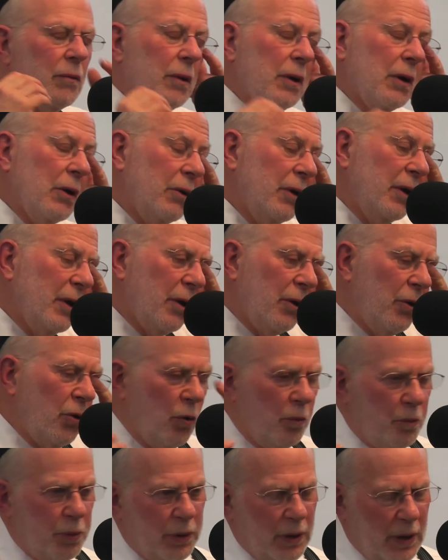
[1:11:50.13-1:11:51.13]
We don't need a
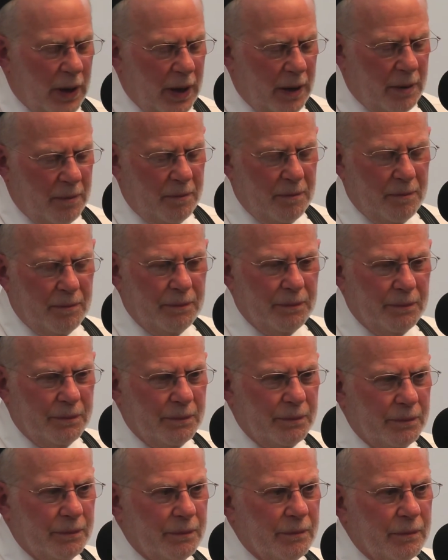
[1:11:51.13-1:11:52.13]
new plan.
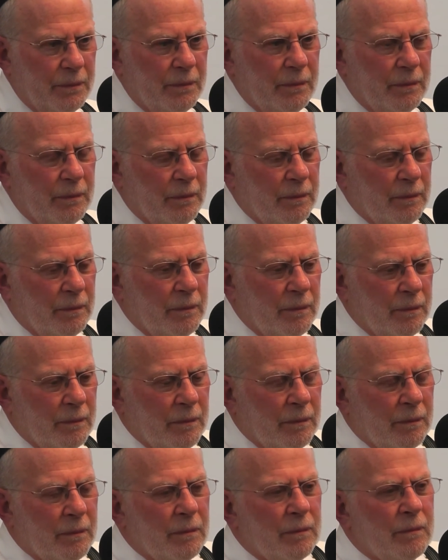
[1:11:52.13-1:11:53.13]

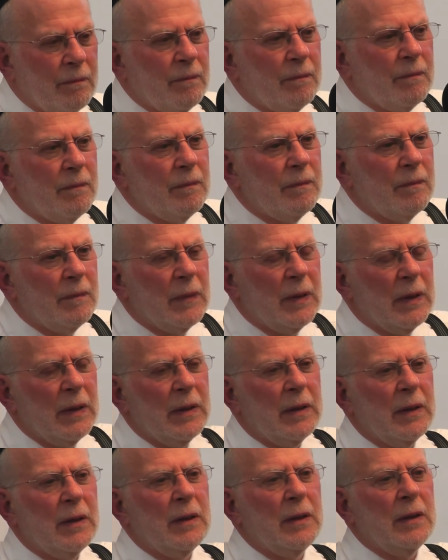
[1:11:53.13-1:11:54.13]

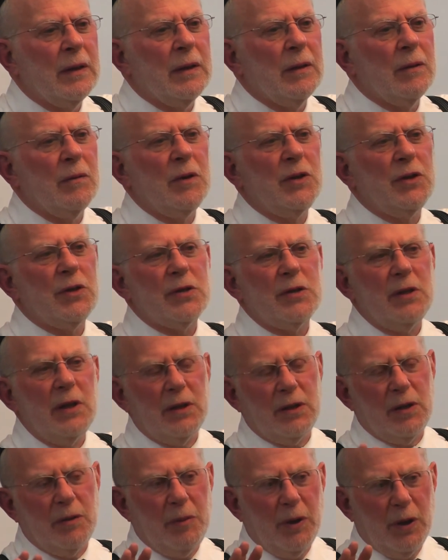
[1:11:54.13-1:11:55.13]
We just
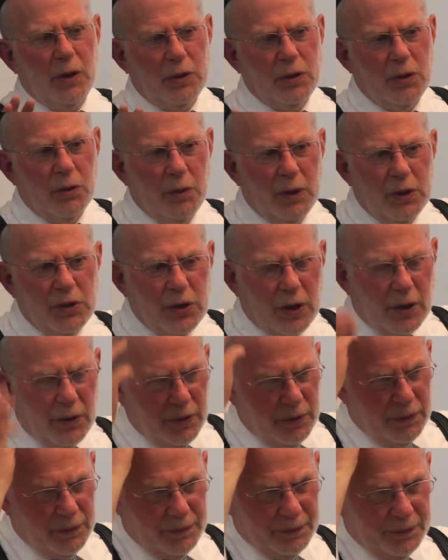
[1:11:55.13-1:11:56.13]
need to be good to each
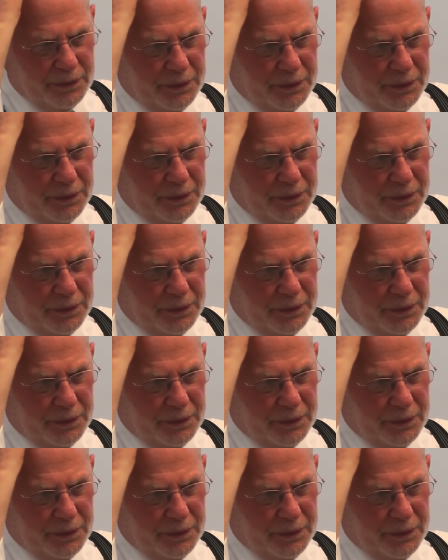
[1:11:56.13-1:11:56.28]
other.